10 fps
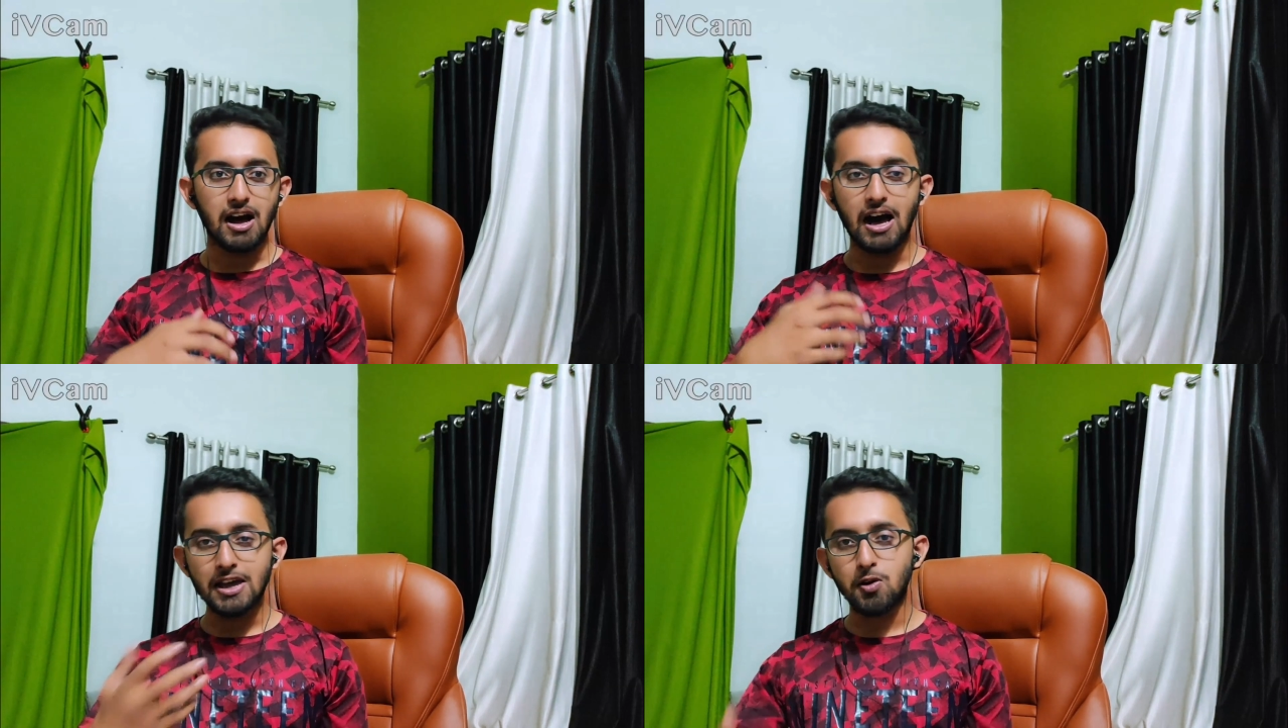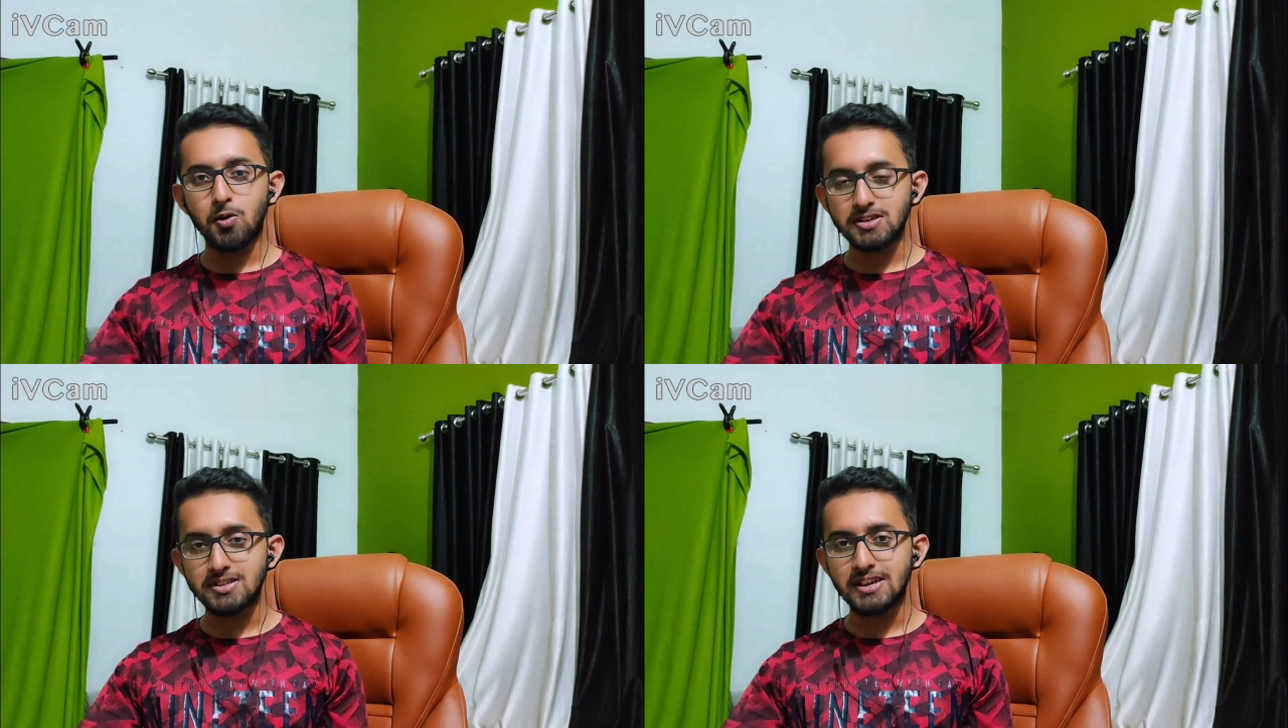I
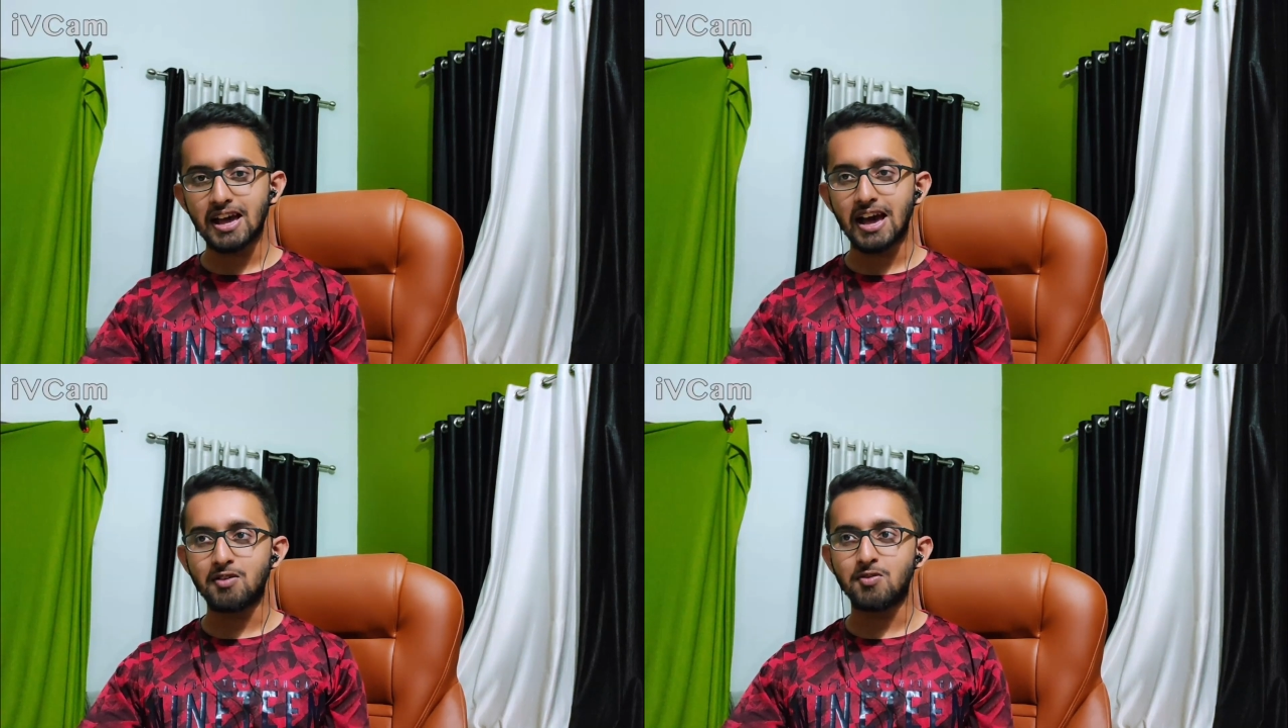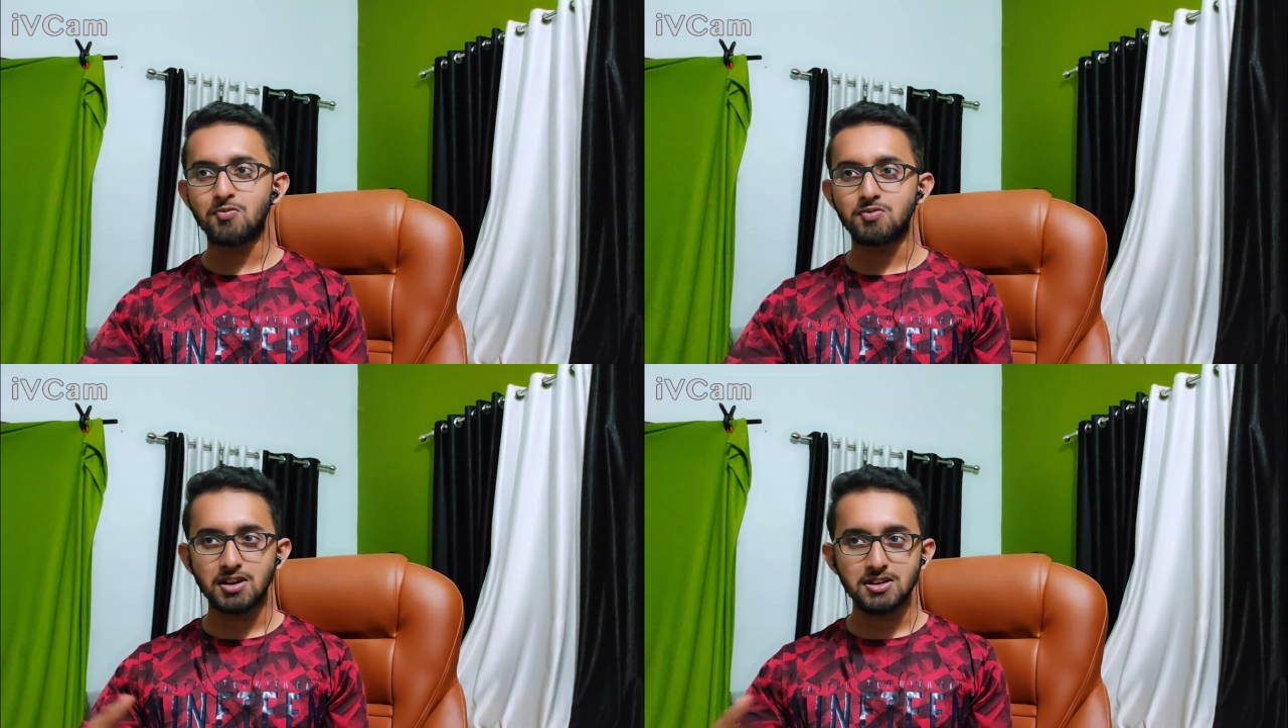honestly have
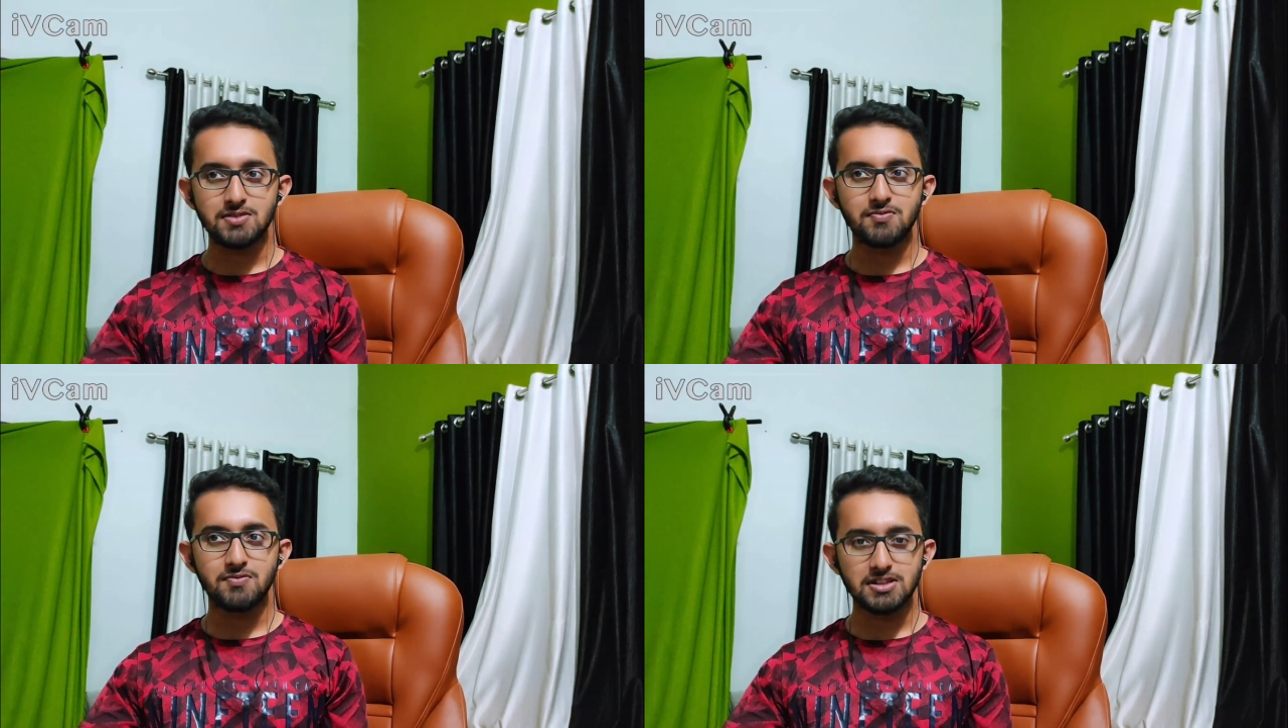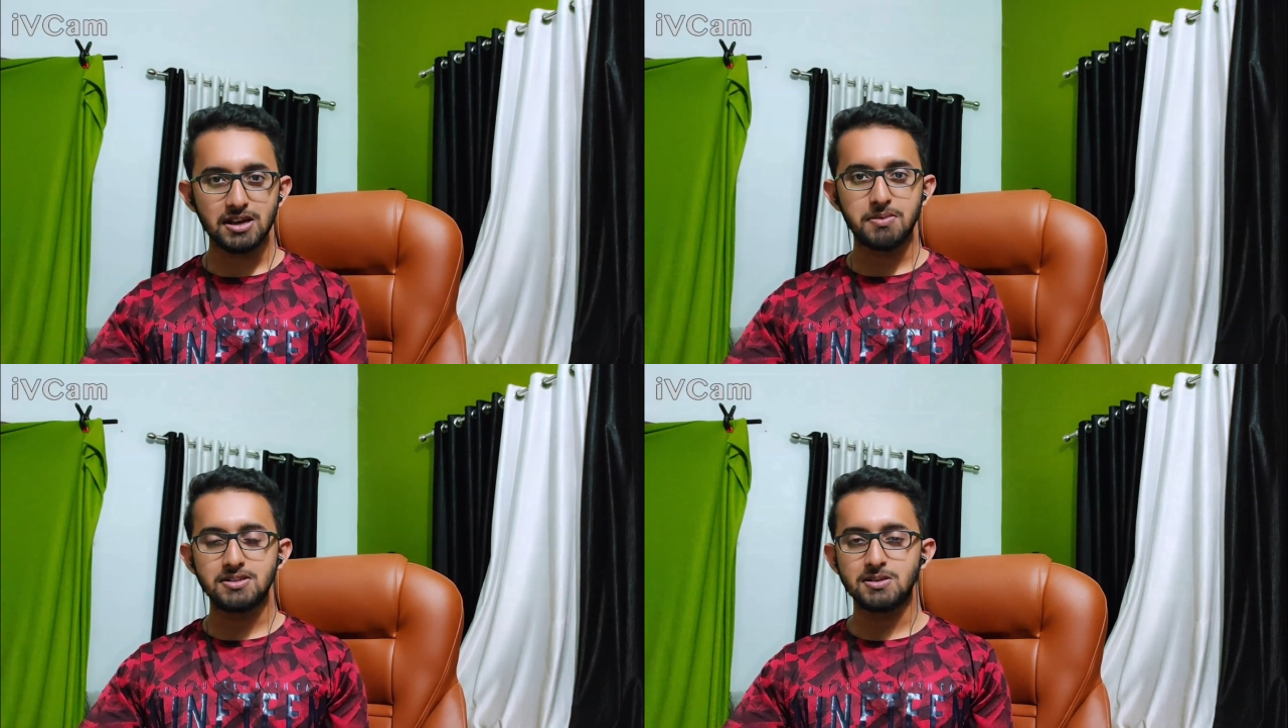worked with
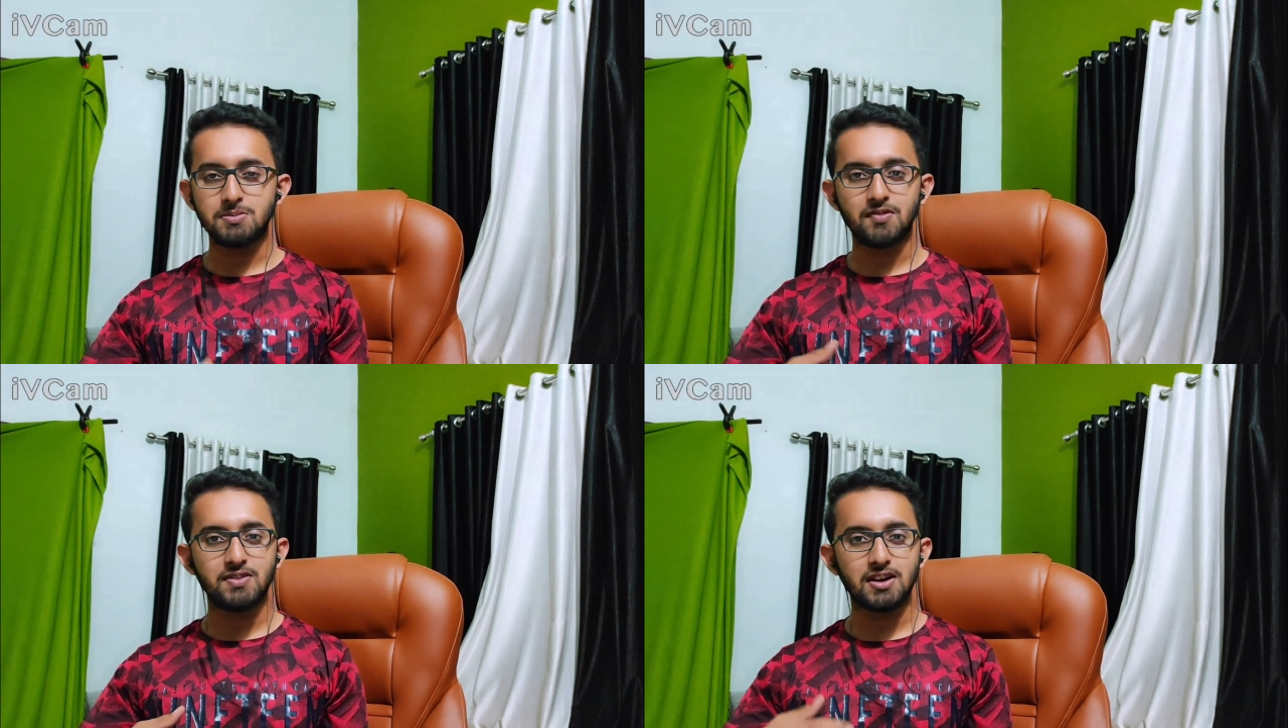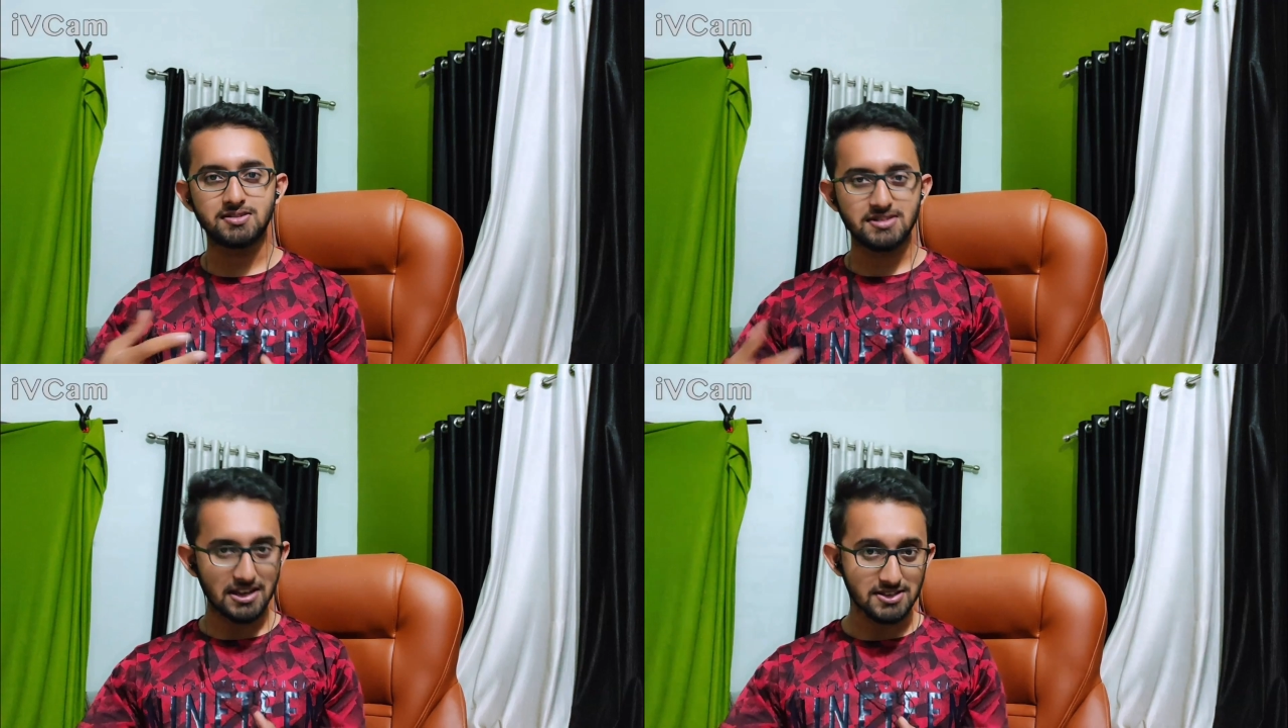them in some of their
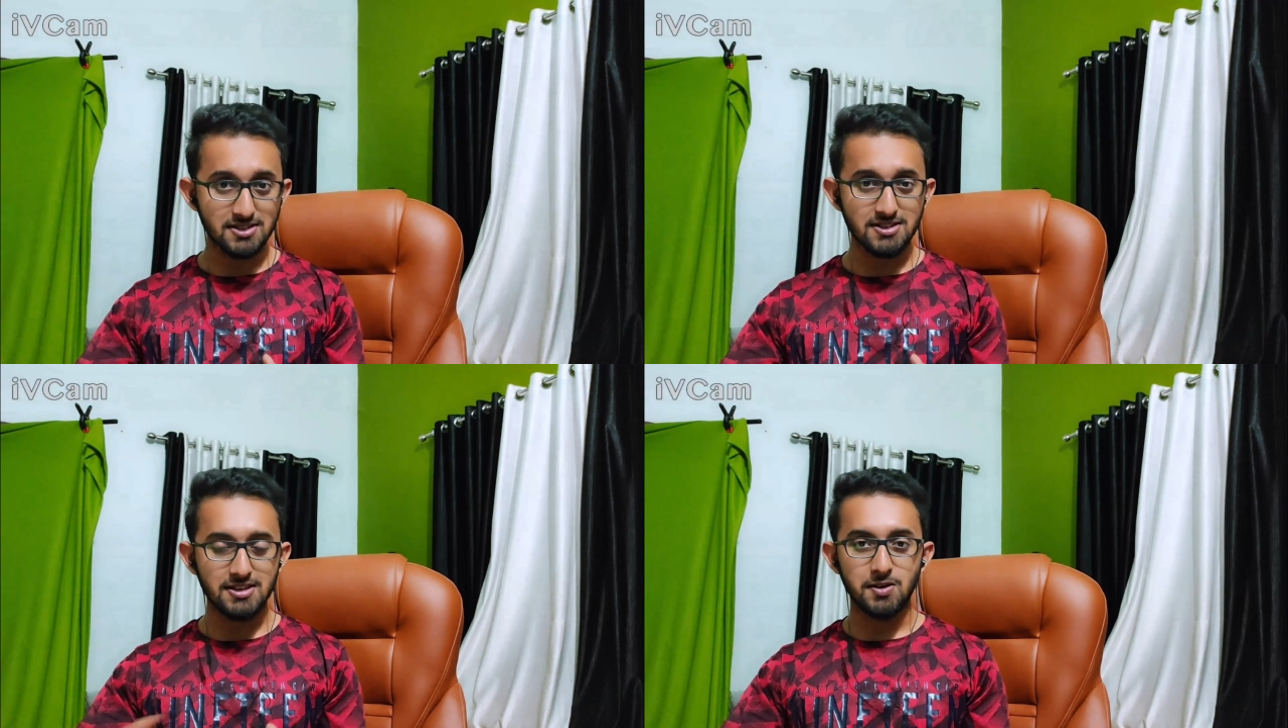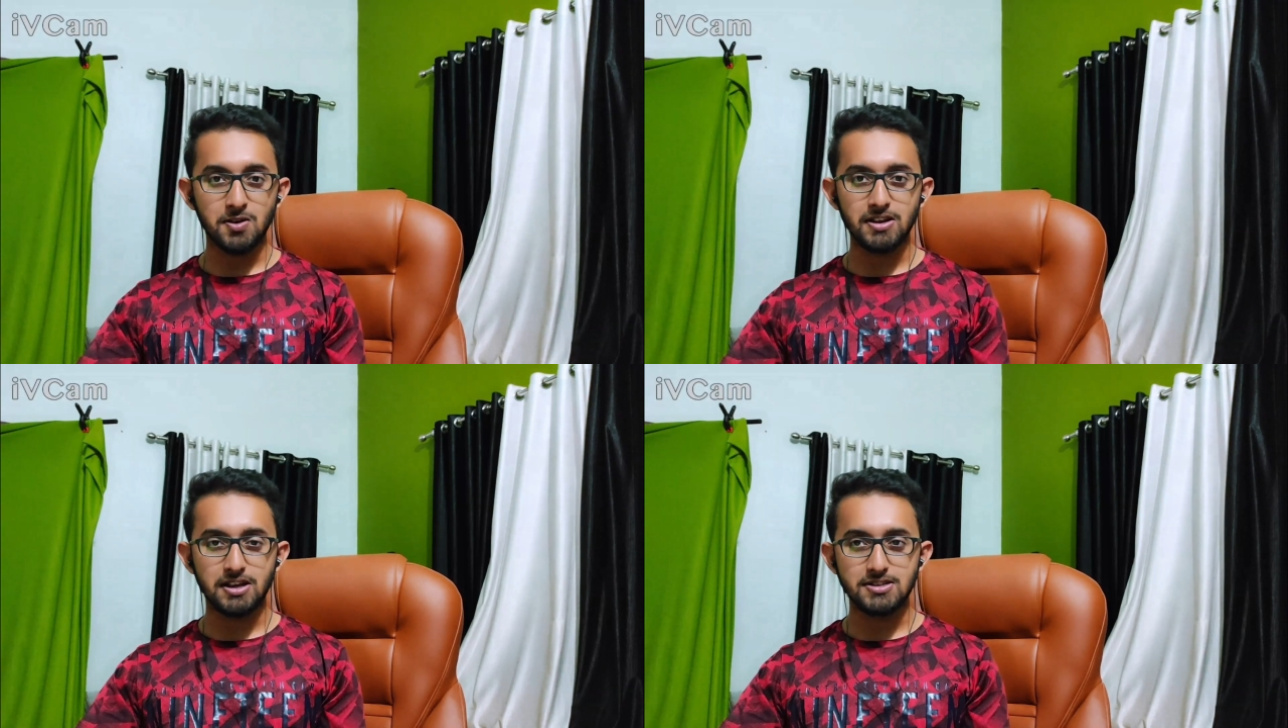sessions and
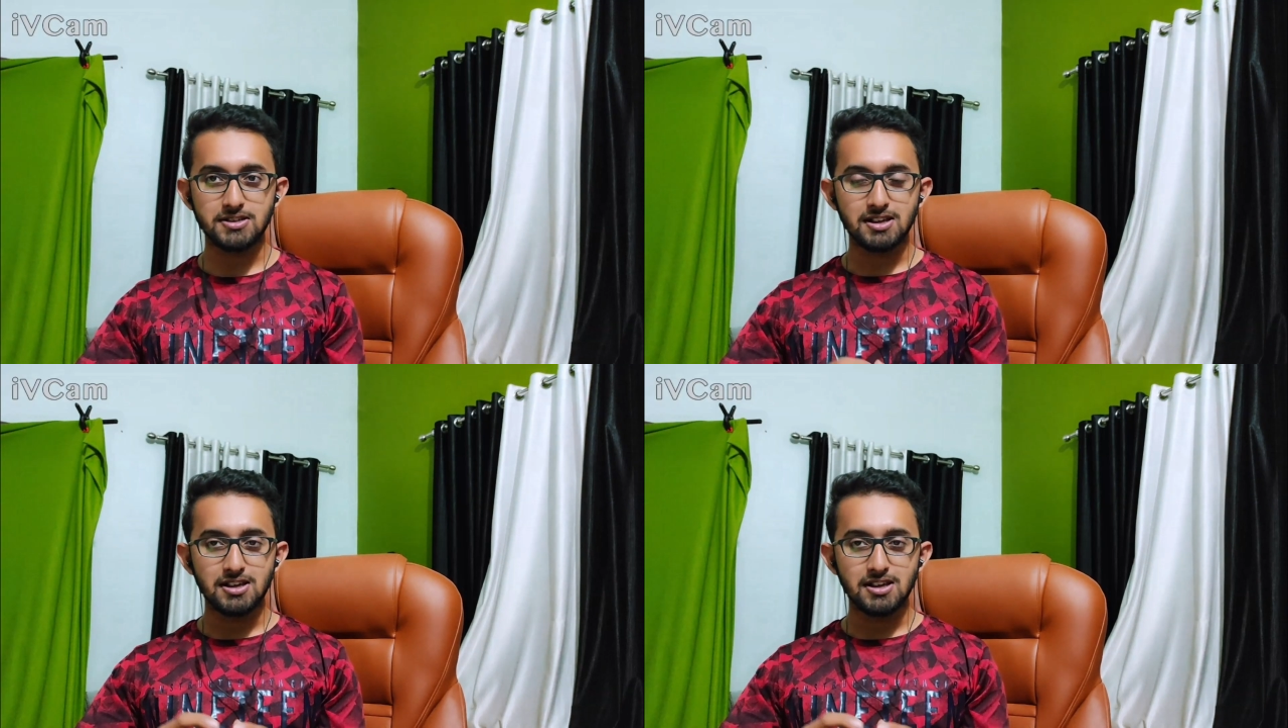all, and